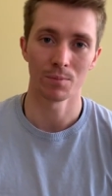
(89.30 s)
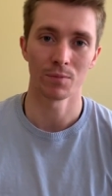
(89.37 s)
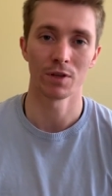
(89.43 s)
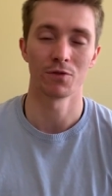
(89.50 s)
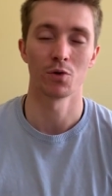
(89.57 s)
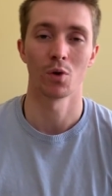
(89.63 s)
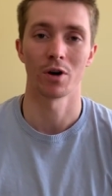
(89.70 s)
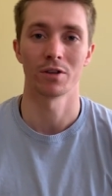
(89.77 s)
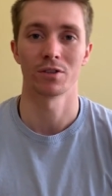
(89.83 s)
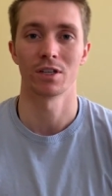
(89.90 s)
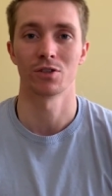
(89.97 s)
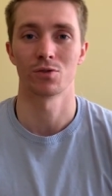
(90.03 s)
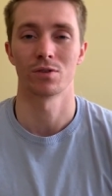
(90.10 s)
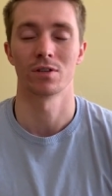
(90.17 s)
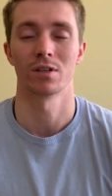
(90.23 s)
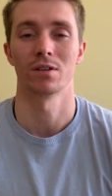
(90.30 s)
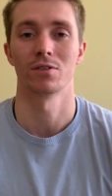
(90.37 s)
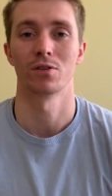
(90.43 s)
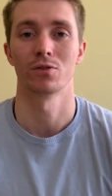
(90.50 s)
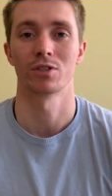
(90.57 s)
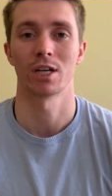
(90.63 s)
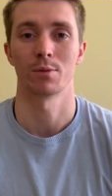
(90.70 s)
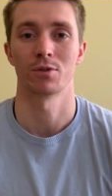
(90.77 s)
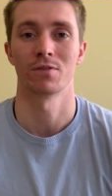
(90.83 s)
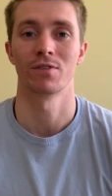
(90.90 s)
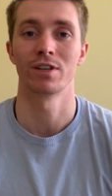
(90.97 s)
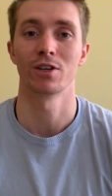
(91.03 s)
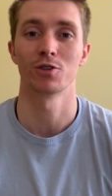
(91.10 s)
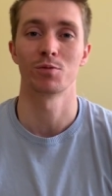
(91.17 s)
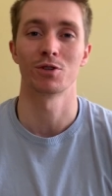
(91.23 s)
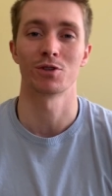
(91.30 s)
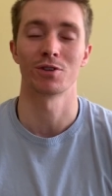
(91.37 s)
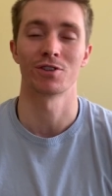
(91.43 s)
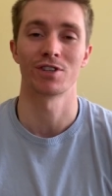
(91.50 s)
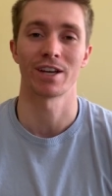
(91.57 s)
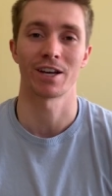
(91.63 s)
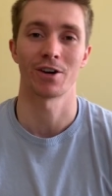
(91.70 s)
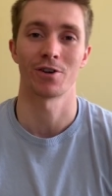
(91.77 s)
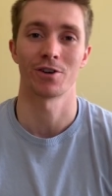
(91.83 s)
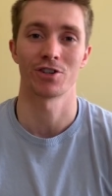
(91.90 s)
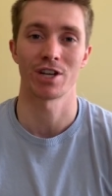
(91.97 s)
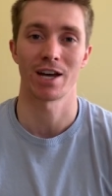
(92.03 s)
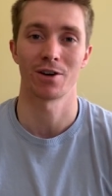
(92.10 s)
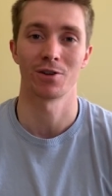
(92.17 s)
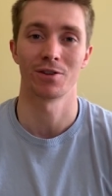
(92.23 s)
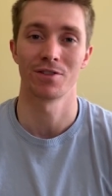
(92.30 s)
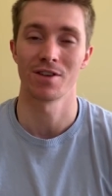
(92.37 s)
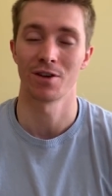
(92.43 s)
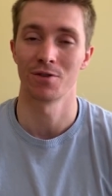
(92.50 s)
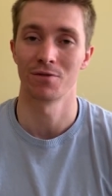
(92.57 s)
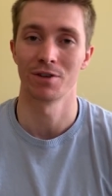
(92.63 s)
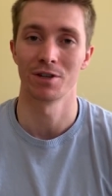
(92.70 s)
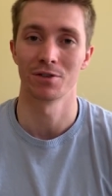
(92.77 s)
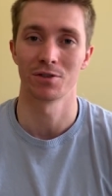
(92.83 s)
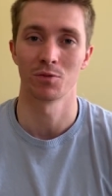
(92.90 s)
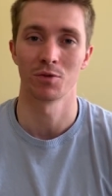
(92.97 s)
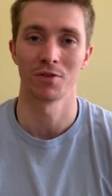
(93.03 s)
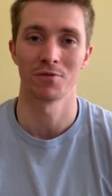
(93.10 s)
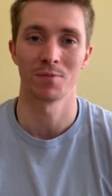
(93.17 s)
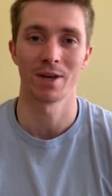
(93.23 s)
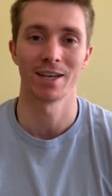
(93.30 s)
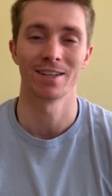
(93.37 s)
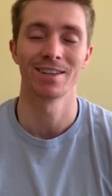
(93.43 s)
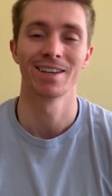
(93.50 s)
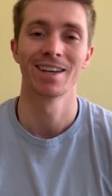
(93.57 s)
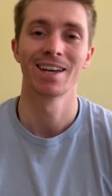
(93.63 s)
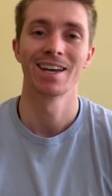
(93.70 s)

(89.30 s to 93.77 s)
if you are interested in those types of videos, be sure to check out our channel and the other videos that we've made.